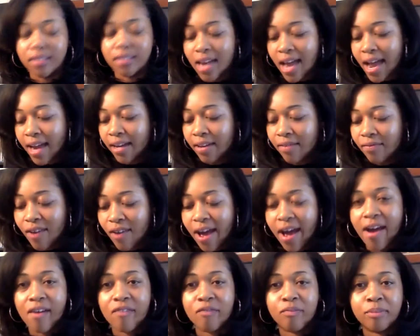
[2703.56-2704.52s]

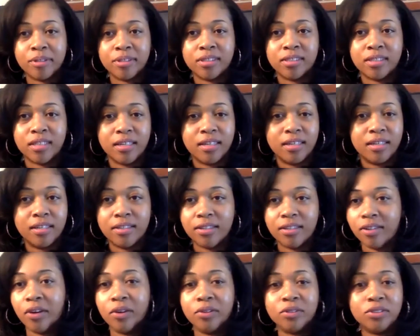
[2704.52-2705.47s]
95%, you
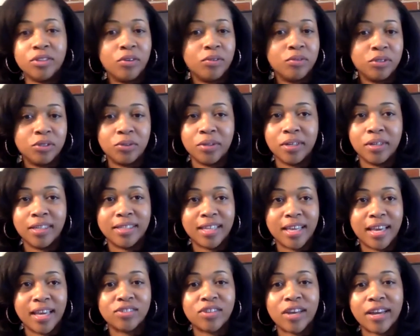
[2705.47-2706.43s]
know, don't do
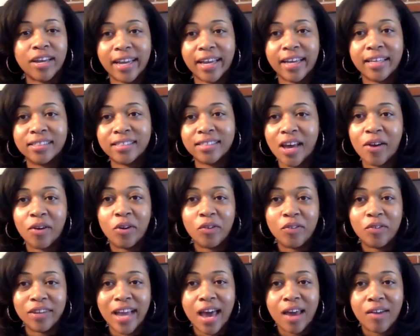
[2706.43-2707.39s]
anything. So I guess I don't know
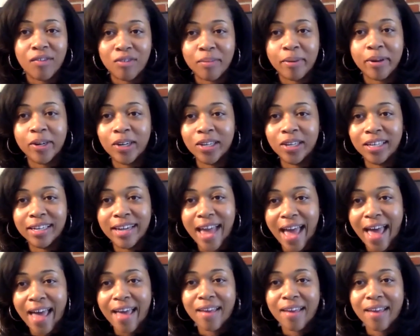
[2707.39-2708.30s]
if he got it from Earl or not.